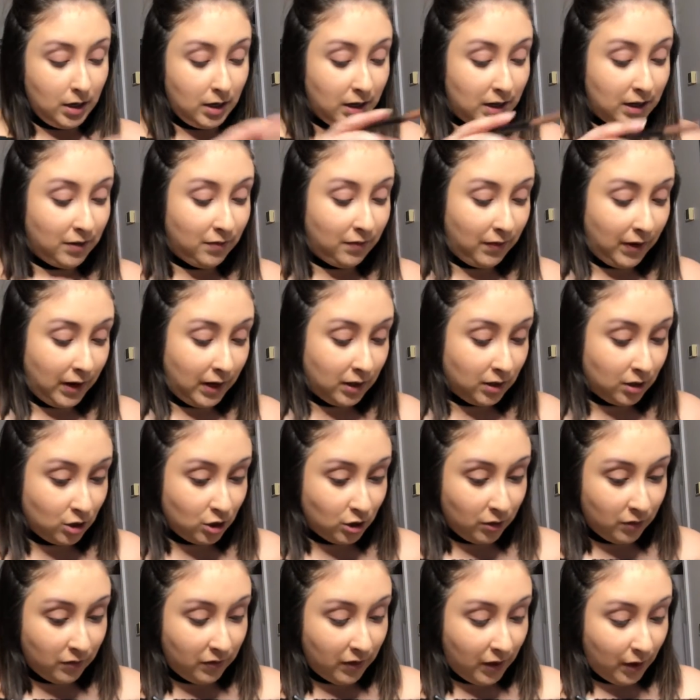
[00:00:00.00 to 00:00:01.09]
advantage
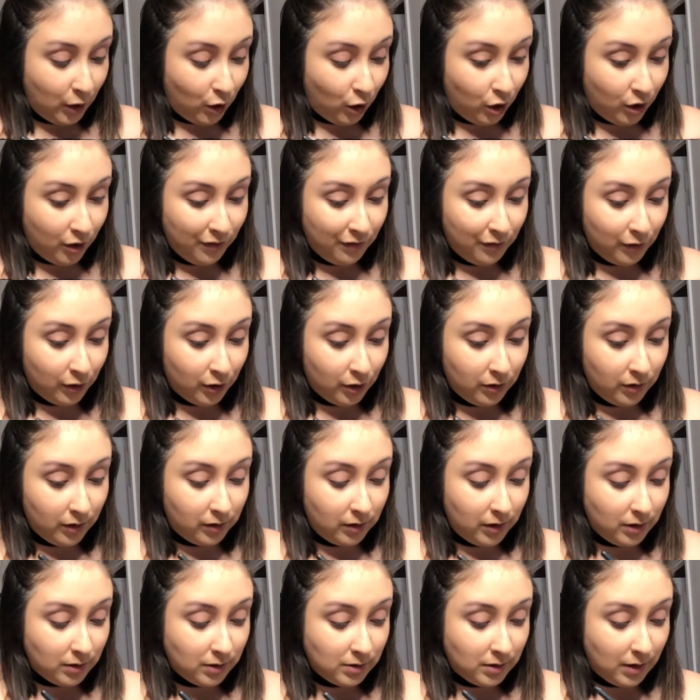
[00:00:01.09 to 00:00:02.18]
of that offer that
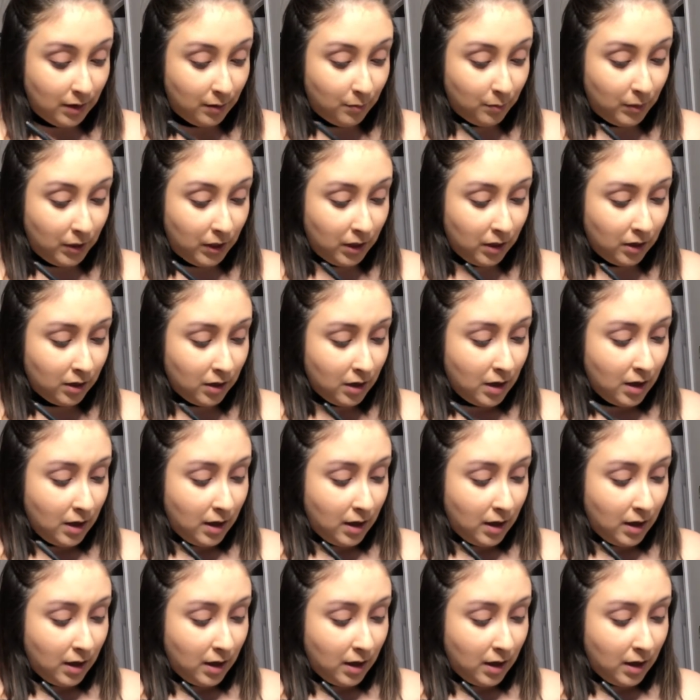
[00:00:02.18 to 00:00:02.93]
they sent me.